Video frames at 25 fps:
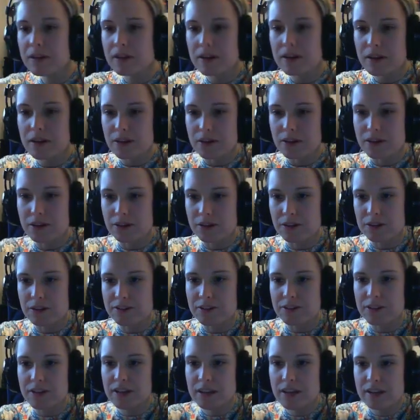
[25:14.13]

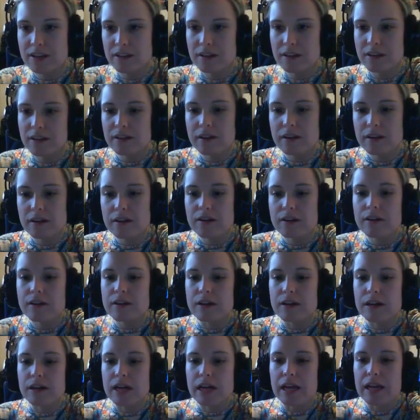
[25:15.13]
Cartony,
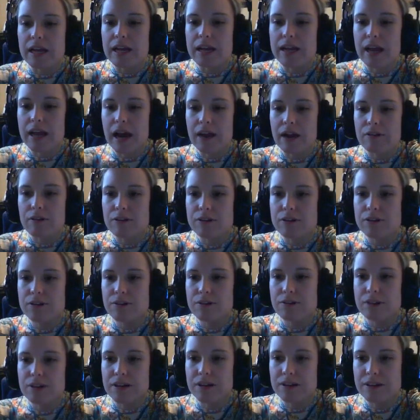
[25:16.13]
an
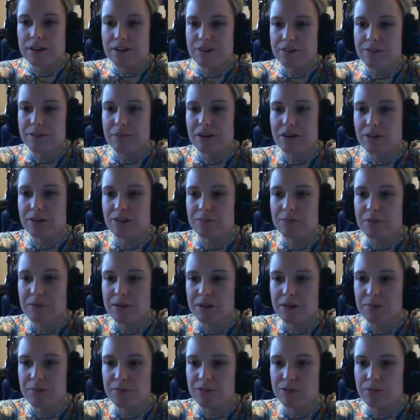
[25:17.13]
Arrokuda that is about to
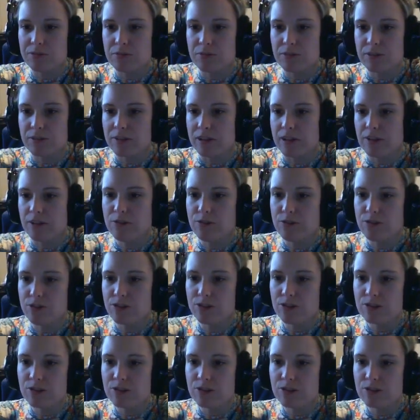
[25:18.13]
become someone's lunch,